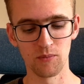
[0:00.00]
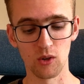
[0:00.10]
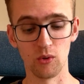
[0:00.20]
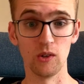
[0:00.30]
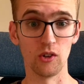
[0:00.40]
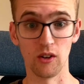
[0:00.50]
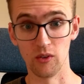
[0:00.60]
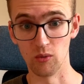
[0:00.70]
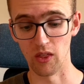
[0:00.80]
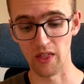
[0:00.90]
Will you do it
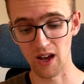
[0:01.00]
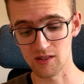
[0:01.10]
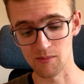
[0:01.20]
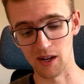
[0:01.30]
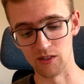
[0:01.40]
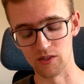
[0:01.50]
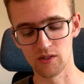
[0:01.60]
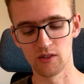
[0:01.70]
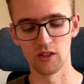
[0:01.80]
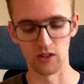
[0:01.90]
for
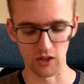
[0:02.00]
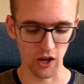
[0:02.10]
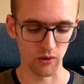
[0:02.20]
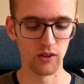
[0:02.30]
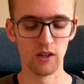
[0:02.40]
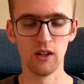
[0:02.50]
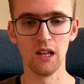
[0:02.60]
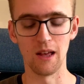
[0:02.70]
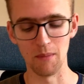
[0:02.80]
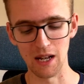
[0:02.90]
£1,000? No.
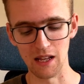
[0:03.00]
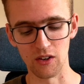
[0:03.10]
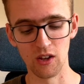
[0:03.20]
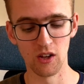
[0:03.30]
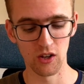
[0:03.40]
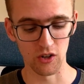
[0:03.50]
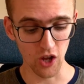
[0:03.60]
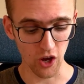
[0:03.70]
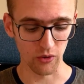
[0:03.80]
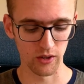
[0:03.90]
£1 million?
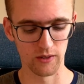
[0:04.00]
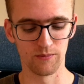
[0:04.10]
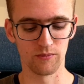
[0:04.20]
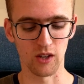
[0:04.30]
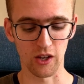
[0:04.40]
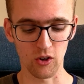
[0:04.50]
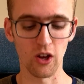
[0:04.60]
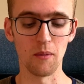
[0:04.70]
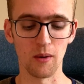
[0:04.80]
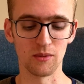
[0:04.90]
No. I got
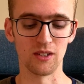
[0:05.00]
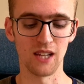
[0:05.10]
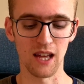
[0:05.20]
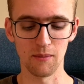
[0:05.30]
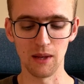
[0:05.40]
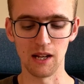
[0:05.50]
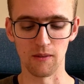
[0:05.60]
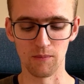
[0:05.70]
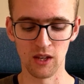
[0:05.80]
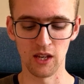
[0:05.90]
him up to 10 million.
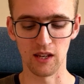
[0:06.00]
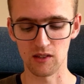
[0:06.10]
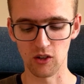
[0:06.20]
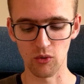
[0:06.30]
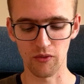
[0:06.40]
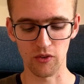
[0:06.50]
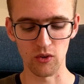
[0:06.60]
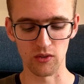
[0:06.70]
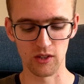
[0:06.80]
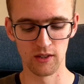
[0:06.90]
He still
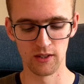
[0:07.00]
refused.